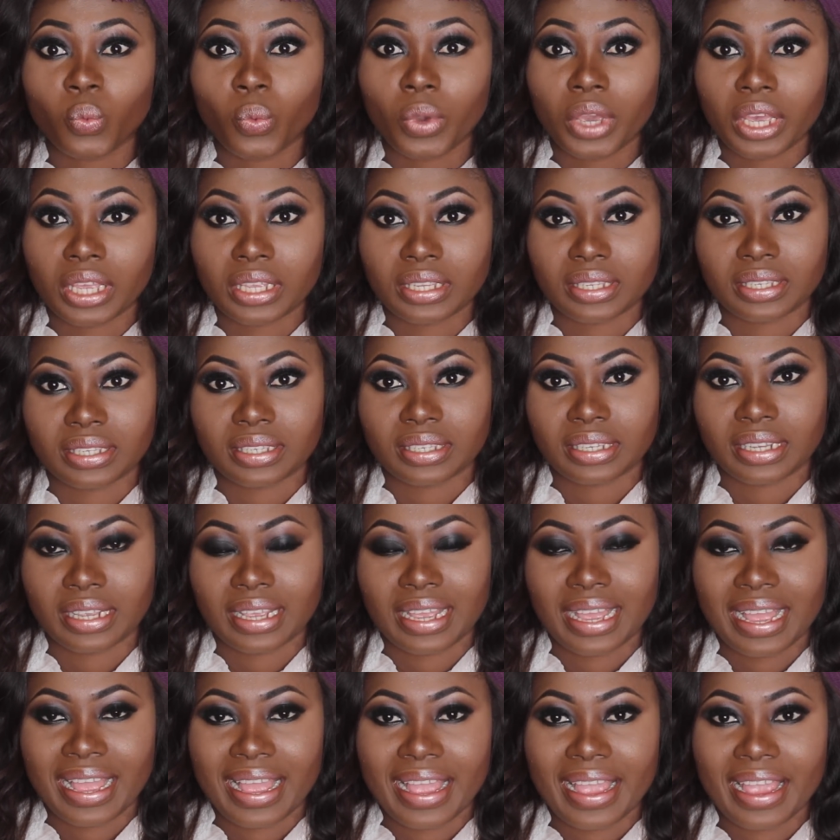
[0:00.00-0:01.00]
weeks
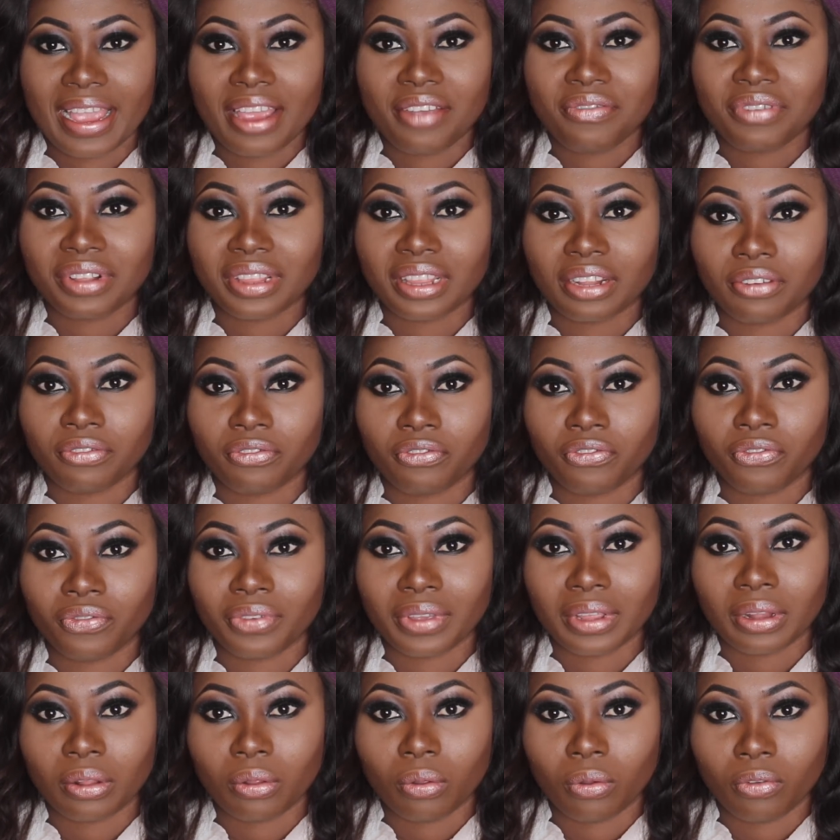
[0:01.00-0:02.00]
everything
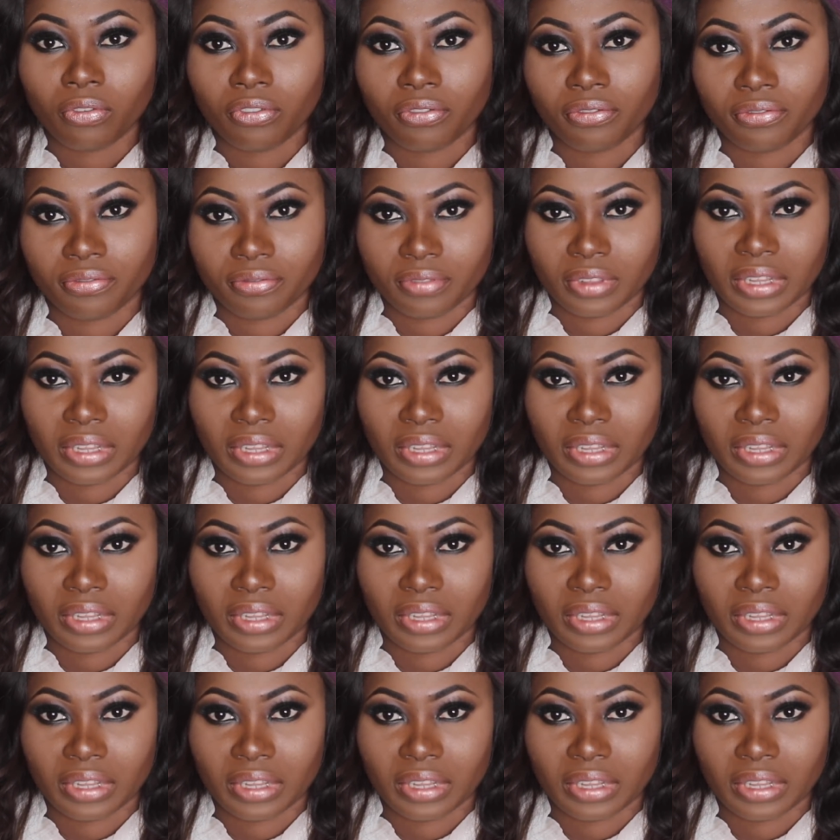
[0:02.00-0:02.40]
fell off.